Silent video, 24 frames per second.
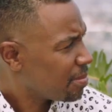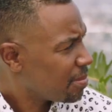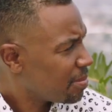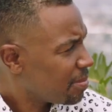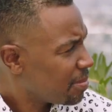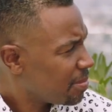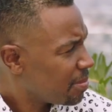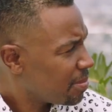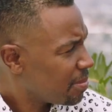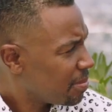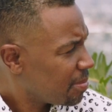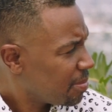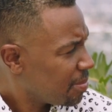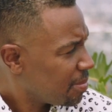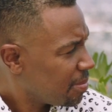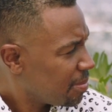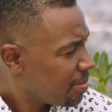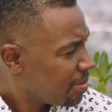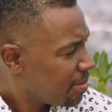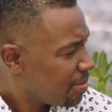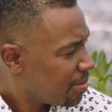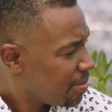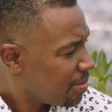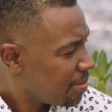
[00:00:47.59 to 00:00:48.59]

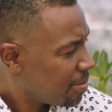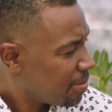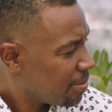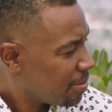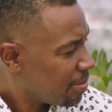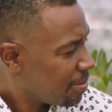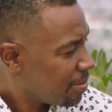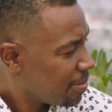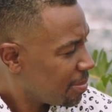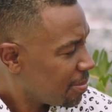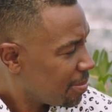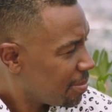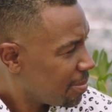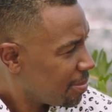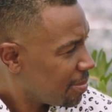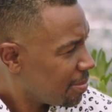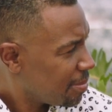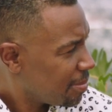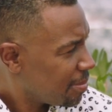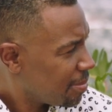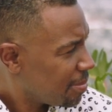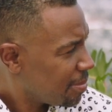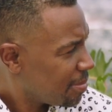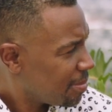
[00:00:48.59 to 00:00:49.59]

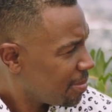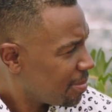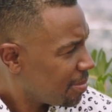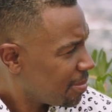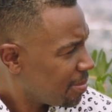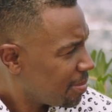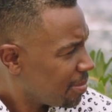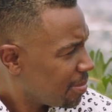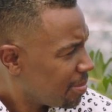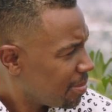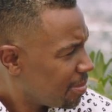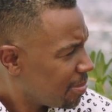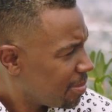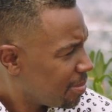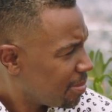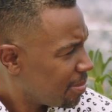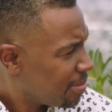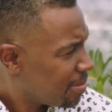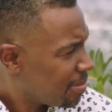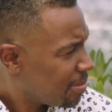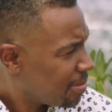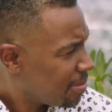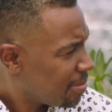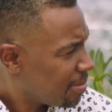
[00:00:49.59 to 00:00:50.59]

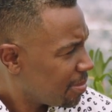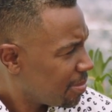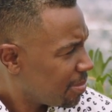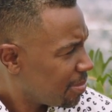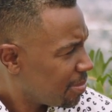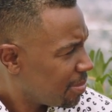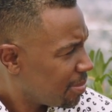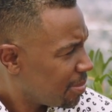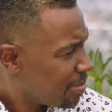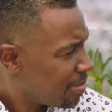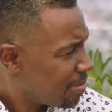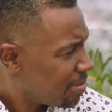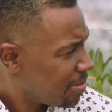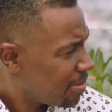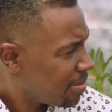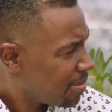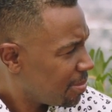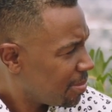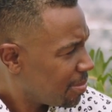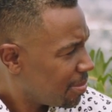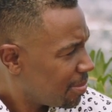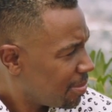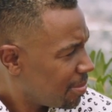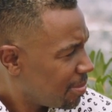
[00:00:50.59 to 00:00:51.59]

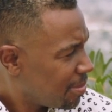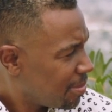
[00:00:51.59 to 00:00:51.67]
No words are spoken by the person on screen.